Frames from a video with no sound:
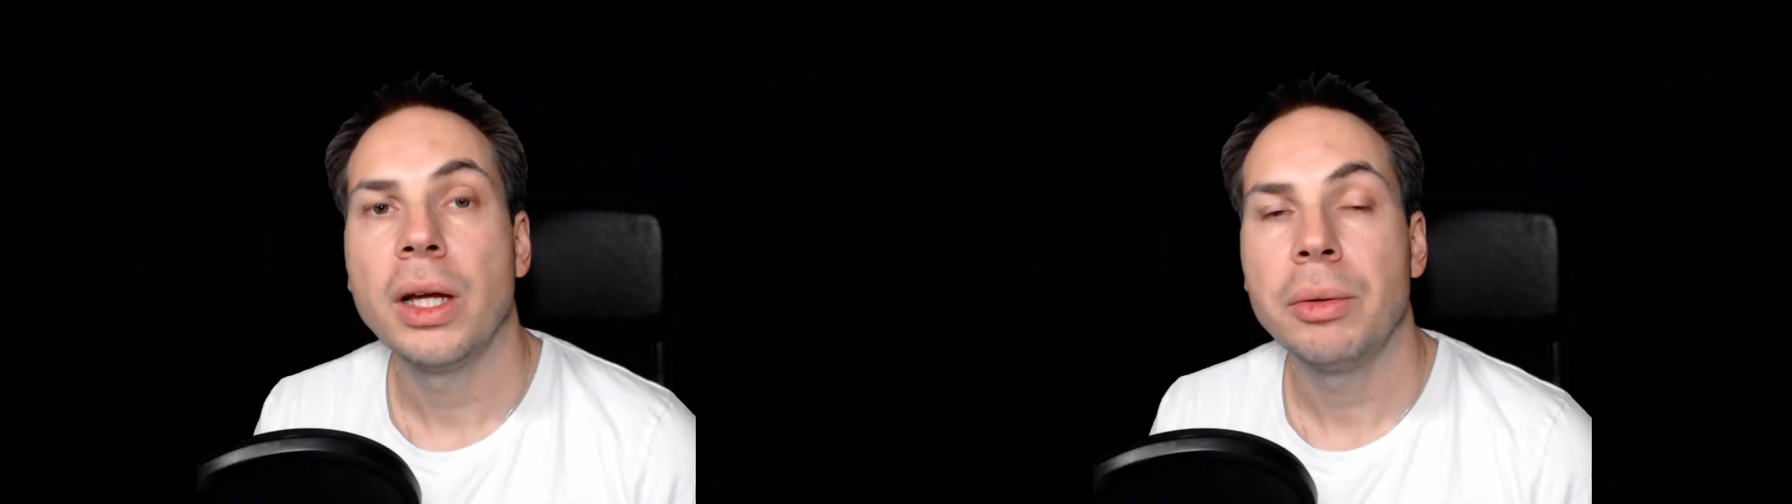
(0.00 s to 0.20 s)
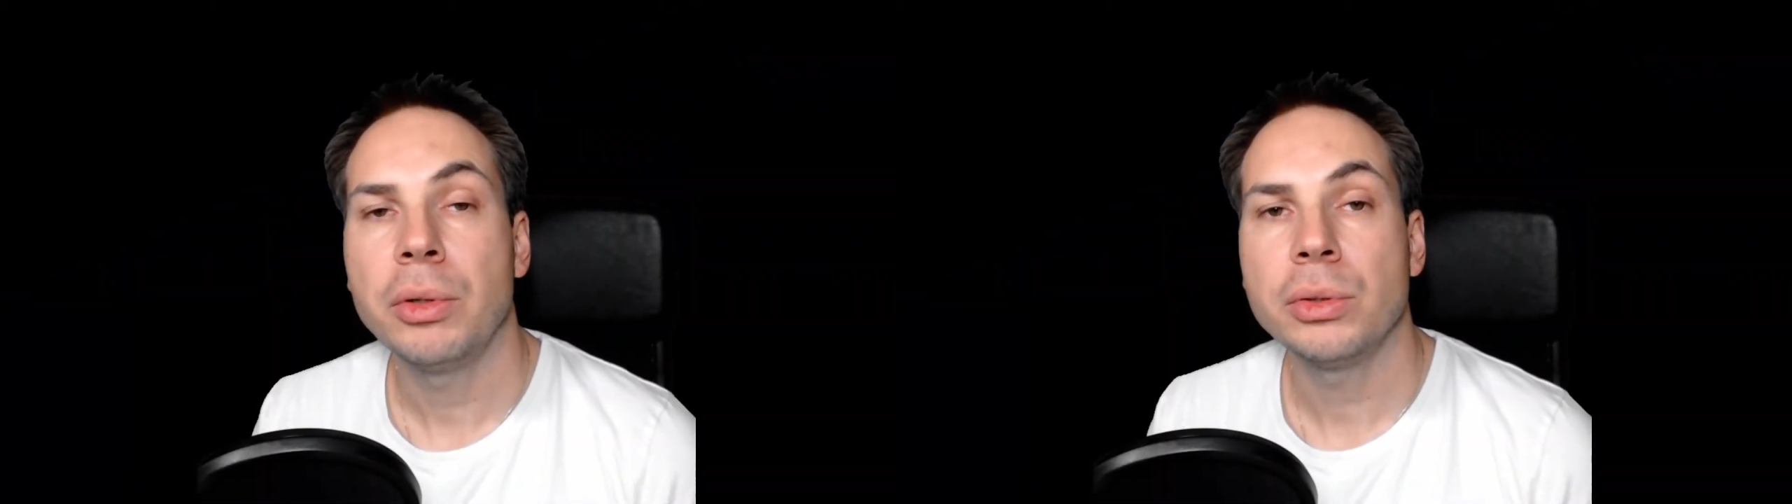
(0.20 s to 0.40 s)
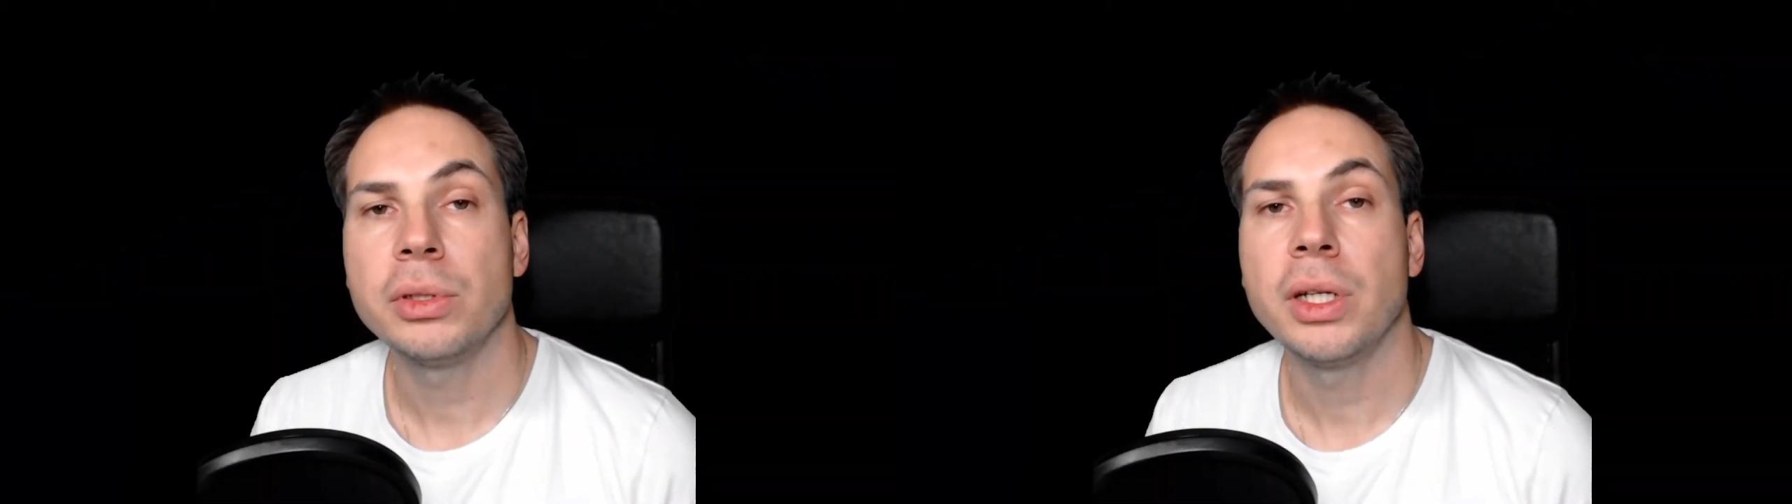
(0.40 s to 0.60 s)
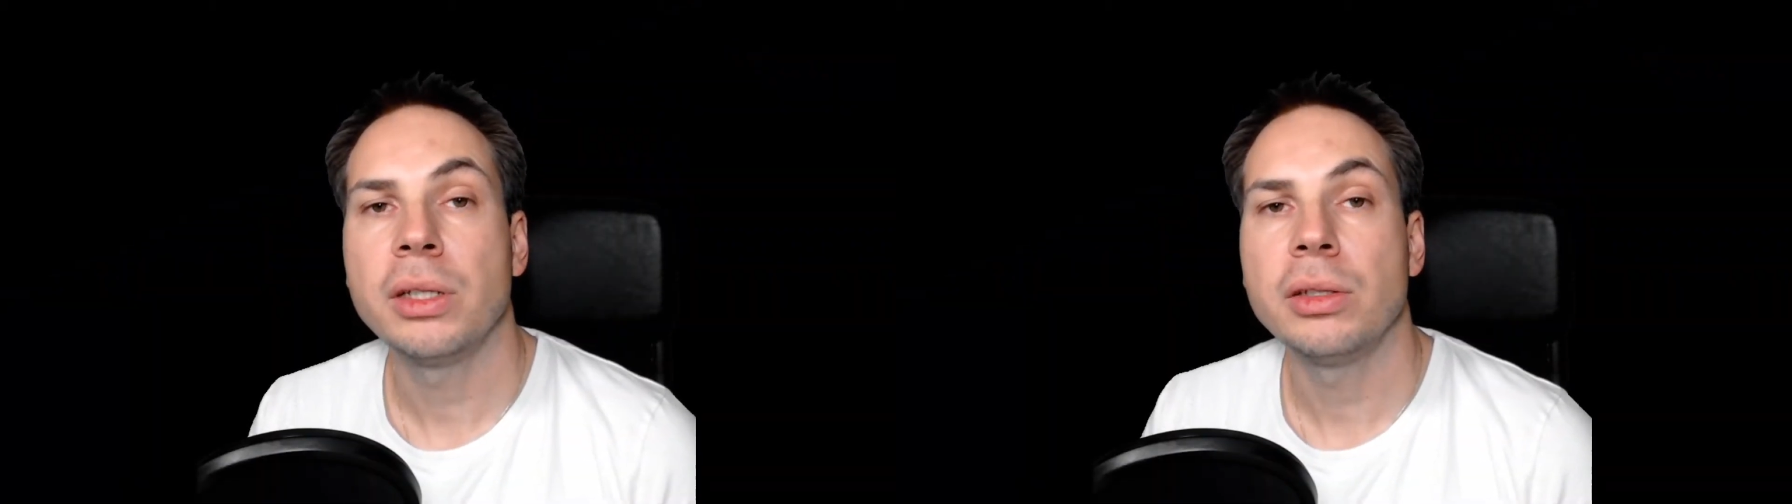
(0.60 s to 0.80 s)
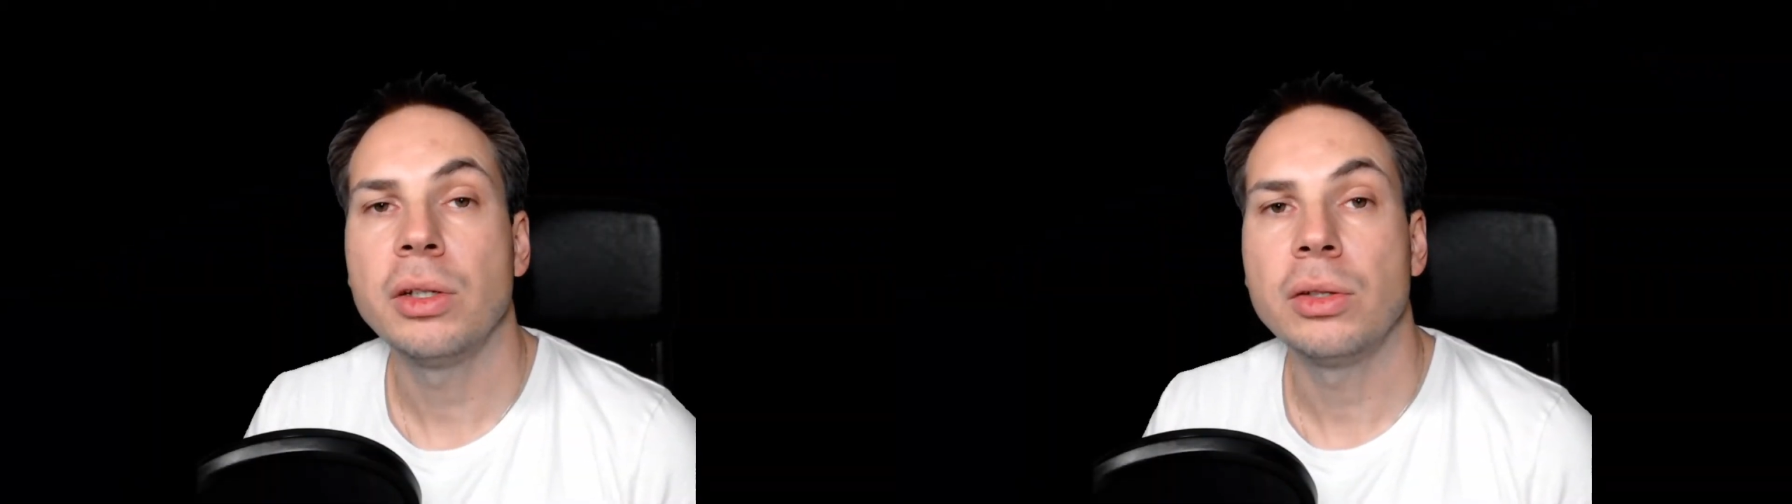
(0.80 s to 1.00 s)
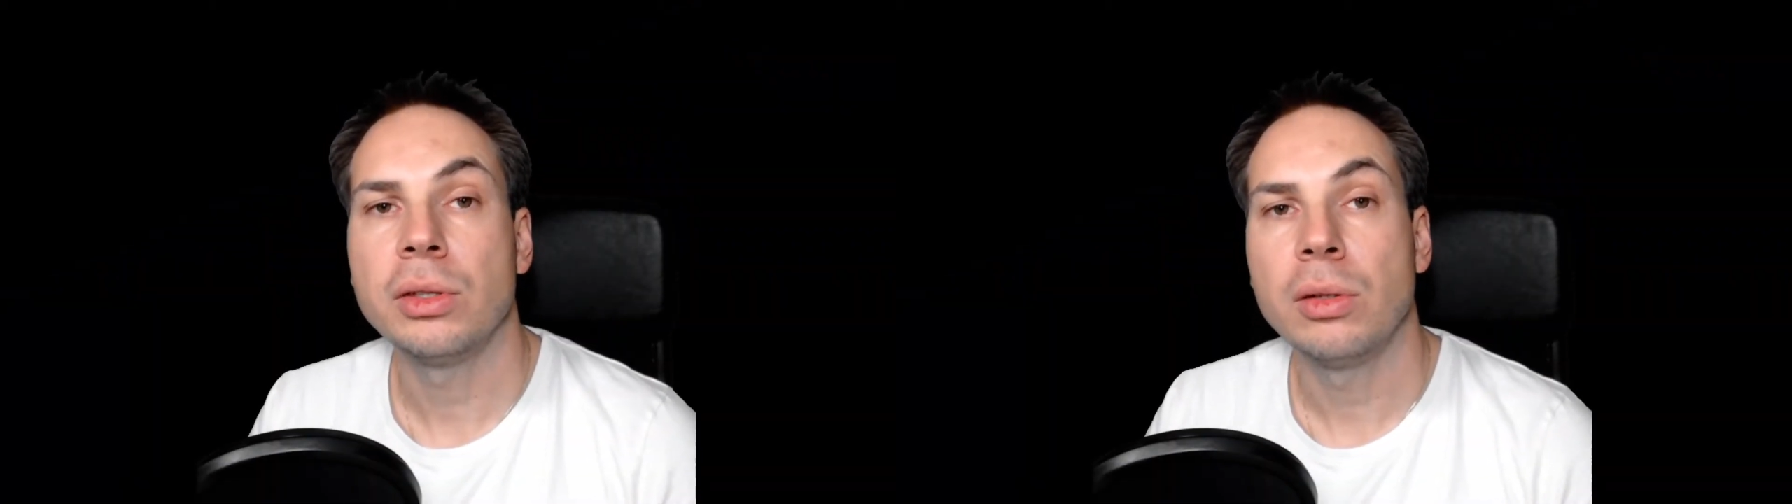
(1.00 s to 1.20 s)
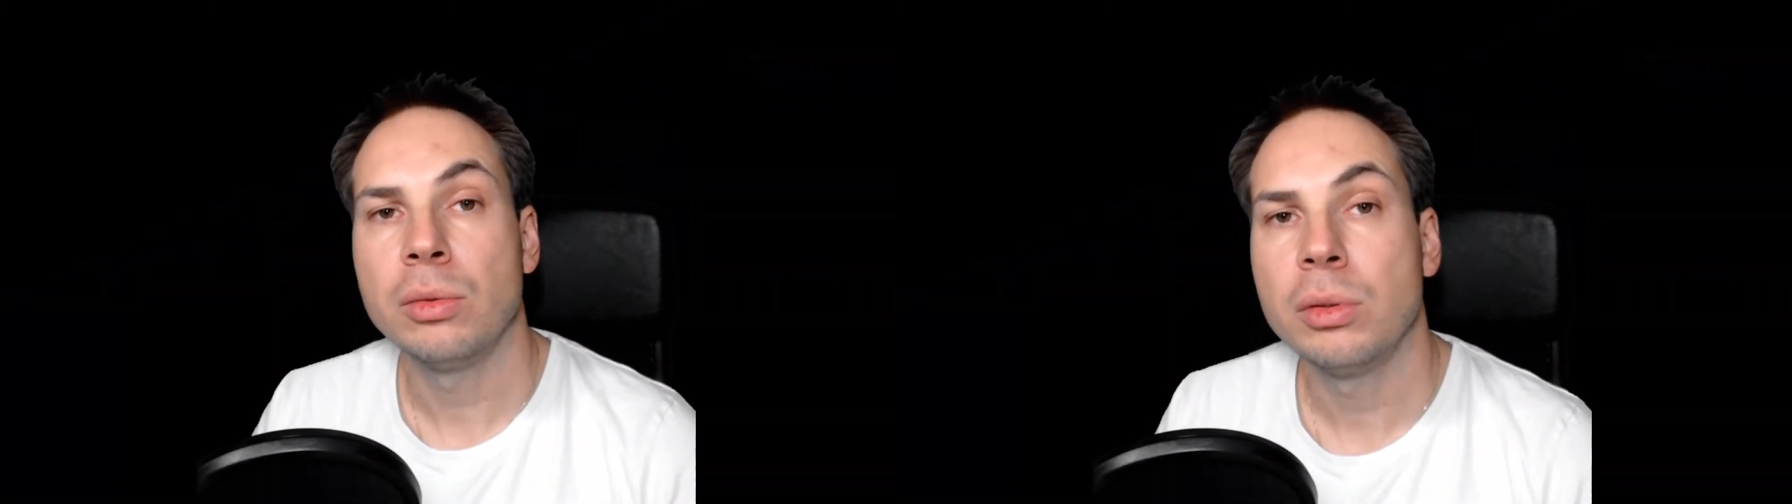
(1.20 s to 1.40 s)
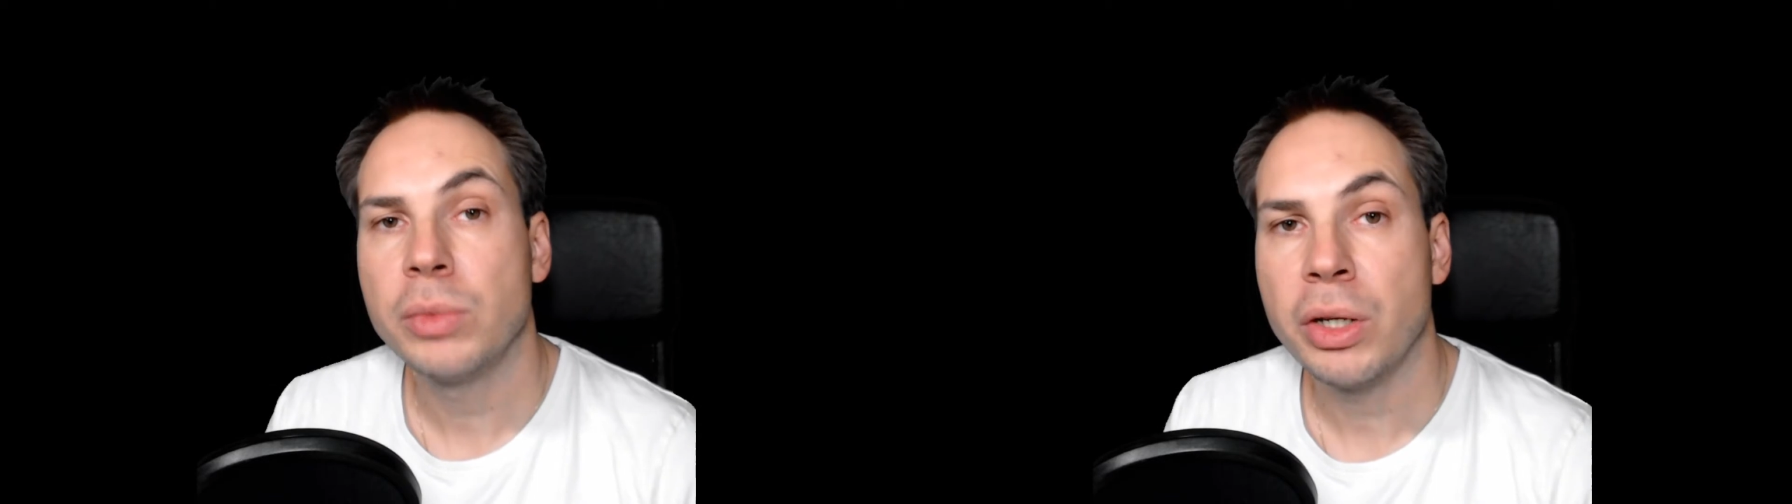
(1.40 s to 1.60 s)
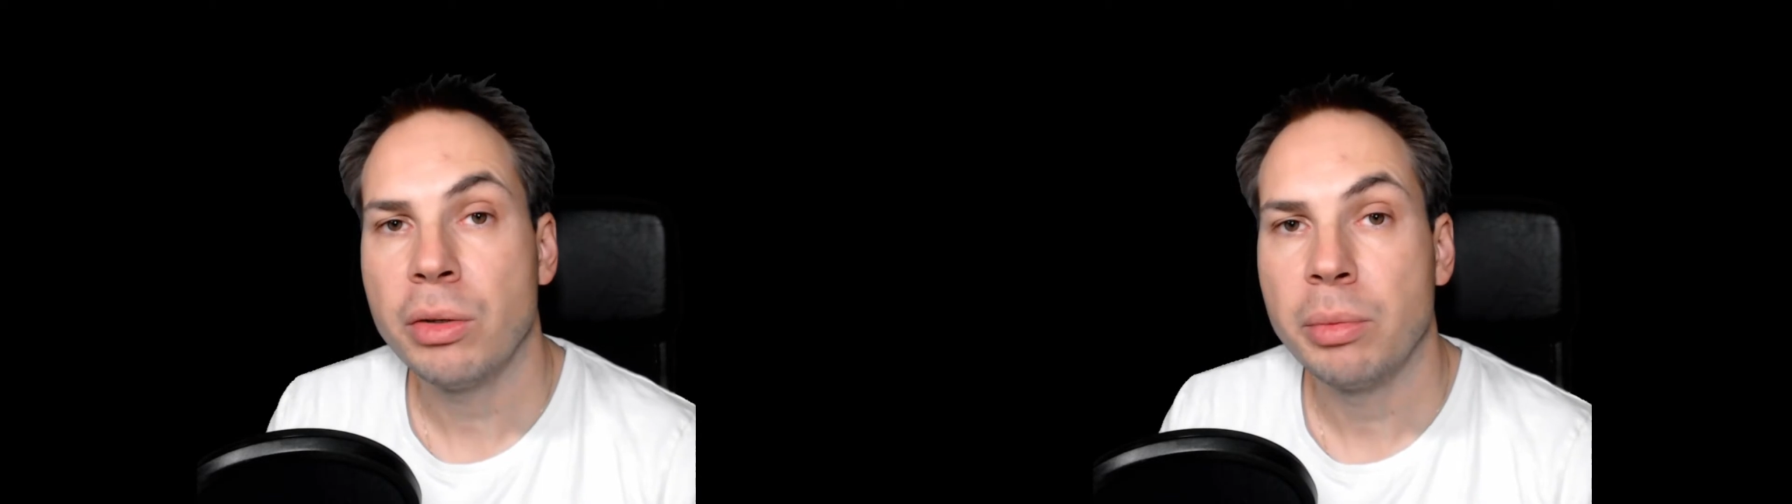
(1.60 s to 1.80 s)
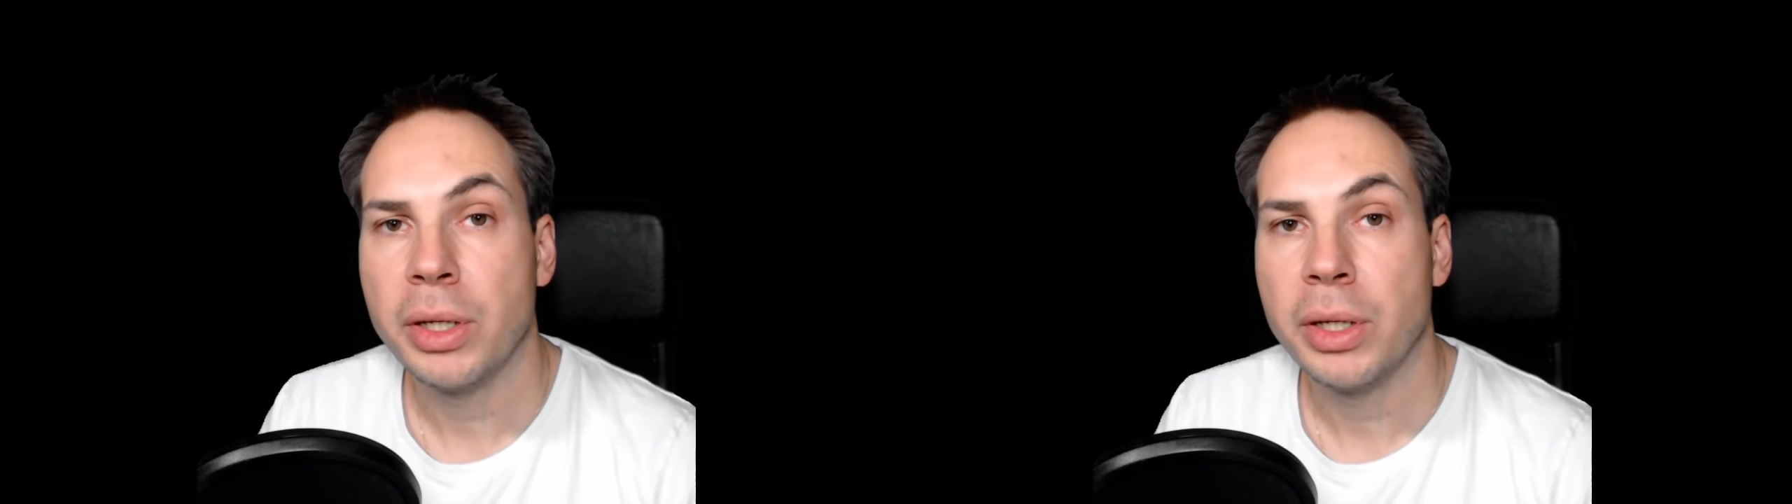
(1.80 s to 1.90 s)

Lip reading: I wrote an entry on the Ludum Dare